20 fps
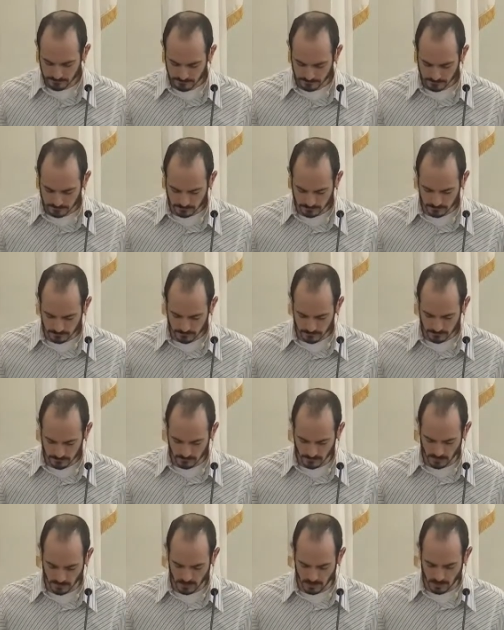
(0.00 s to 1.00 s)

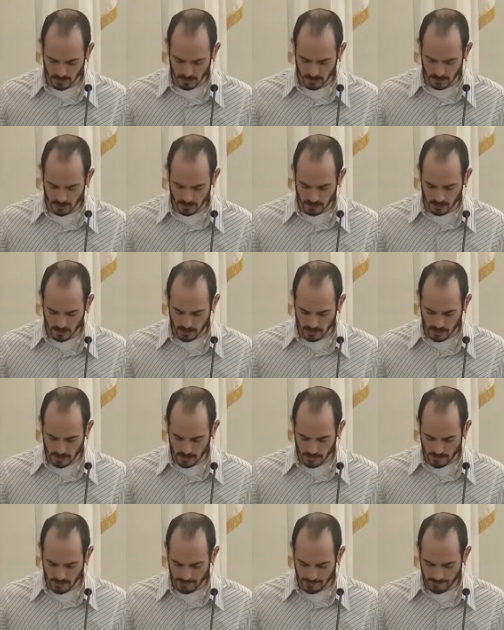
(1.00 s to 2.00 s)

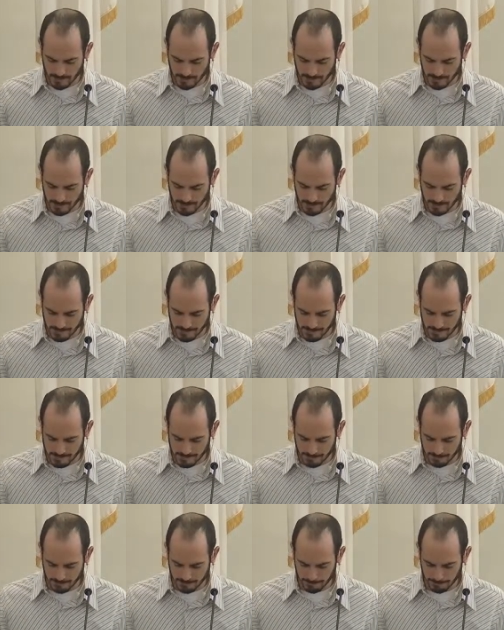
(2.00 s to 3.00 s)

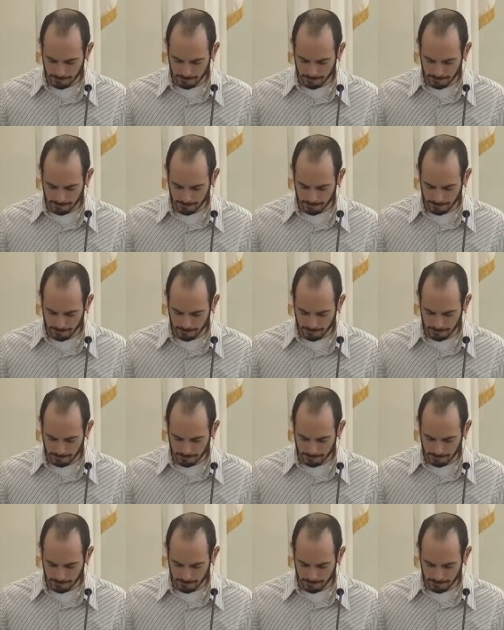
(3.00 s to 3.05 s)
(no one is talking)